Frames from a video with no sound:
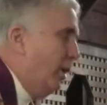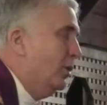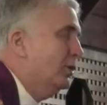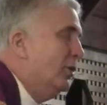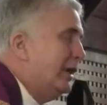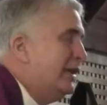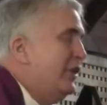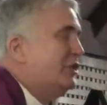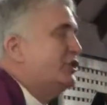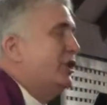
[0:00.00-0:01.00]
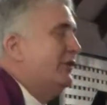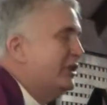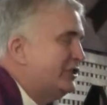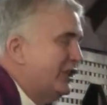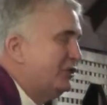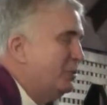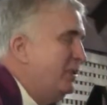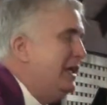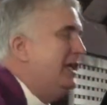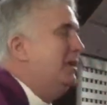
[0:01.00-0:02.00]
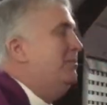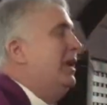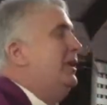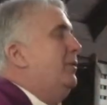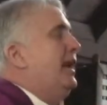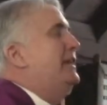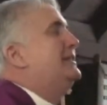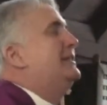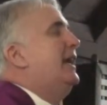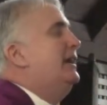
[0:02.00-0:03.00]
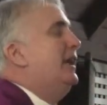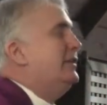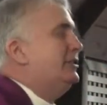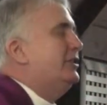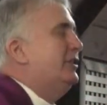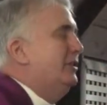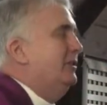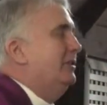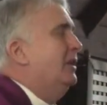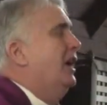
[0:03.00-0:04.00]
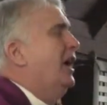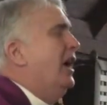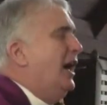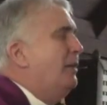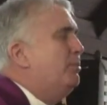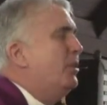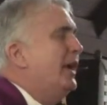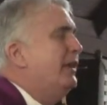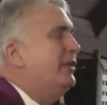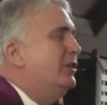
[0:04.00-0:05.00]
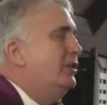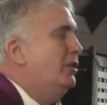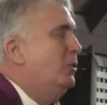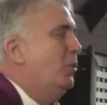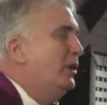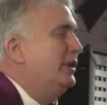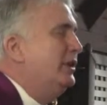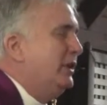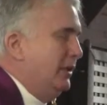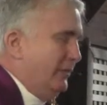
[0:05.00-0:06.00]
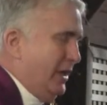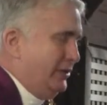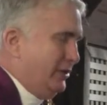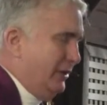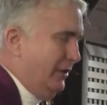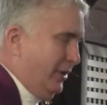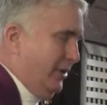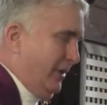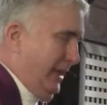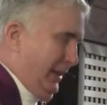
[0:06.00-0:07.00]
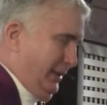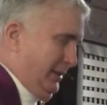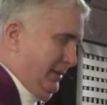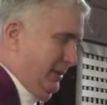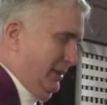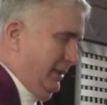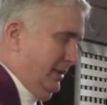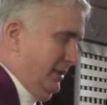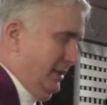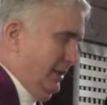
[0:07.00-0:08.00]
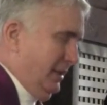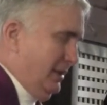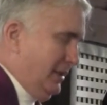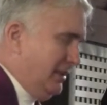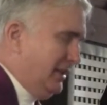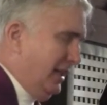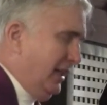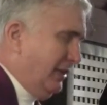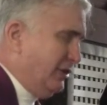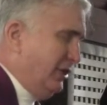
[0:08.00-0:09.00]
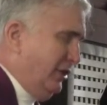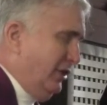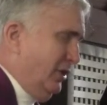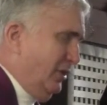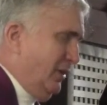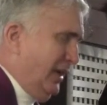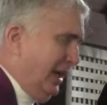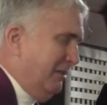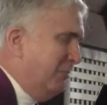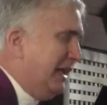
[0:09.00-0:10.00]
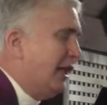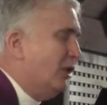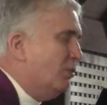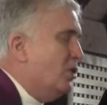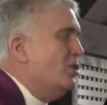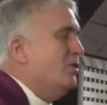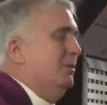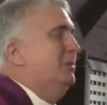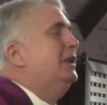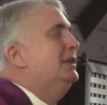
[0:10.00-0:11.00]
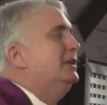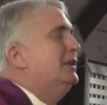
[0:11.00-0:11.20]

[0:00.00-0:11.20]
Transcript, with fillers: Oh Lord, in this service, as we in many ways say yes to you, I pray that you would give us the grace to say yes to you in making room